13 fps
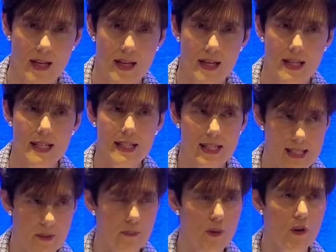It is
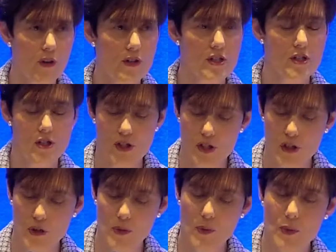important
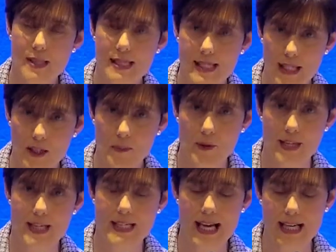to celebrate and